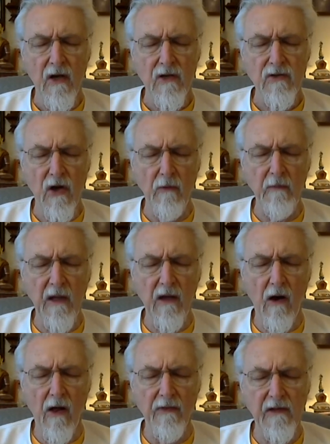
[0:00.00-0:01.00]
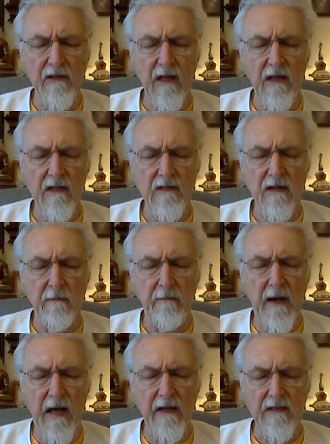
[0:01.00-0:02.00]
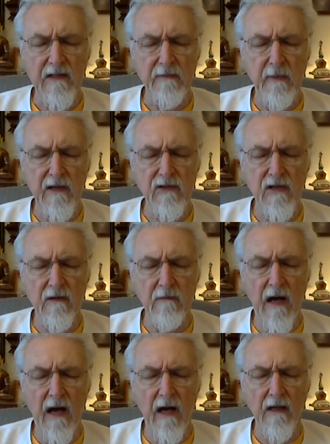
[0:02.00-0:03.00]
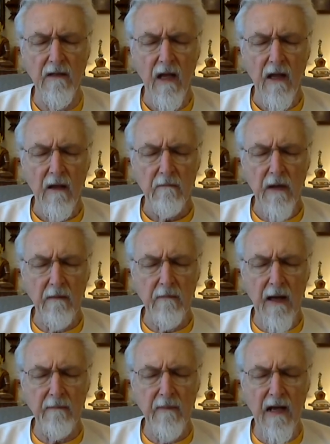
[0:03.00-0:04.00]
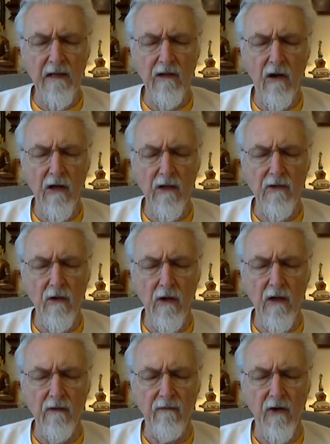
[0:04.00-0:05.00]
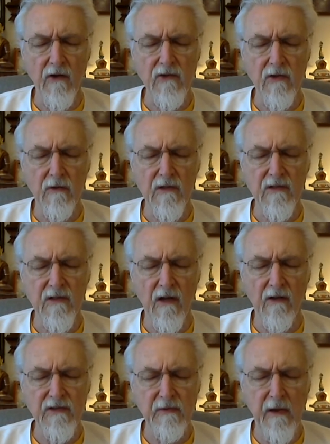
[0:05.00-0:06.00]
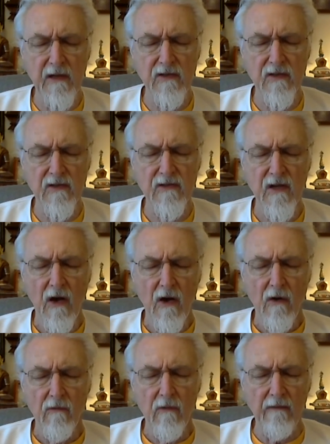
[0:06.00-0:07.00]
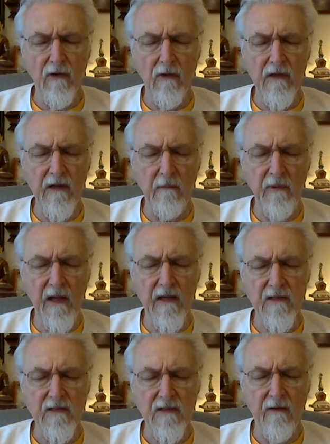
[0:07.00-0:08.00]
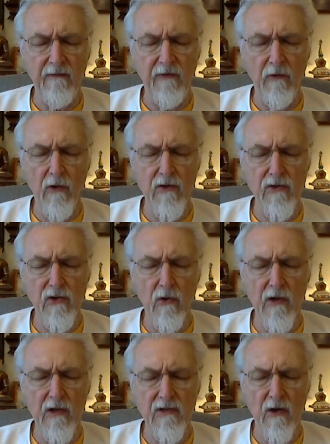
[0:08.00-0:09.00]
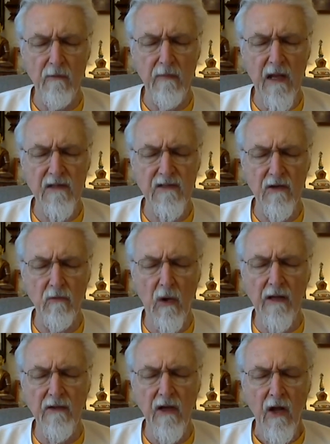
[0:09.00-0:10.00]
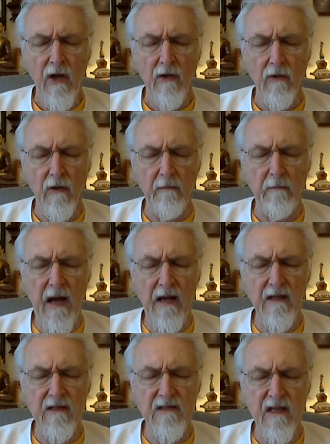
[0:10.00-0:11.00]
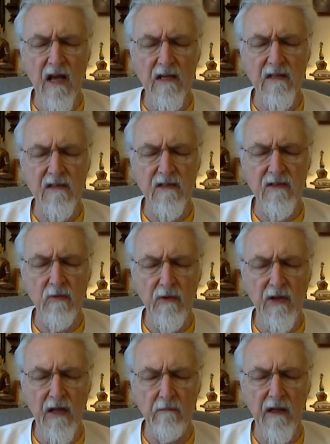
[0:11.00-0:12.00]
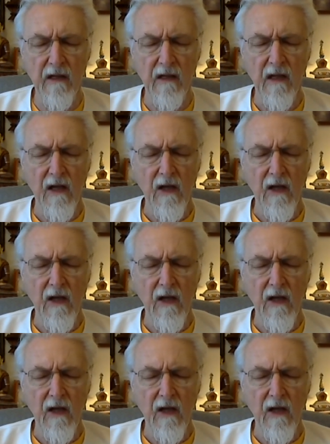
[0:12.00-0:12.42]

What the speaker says: Show me all the deeds of body, speech, and mind. Make my mind heart good, virtuous, and auspicious. Revel in the bliss of the four joys, O Blessed One, who embodies the essence within me.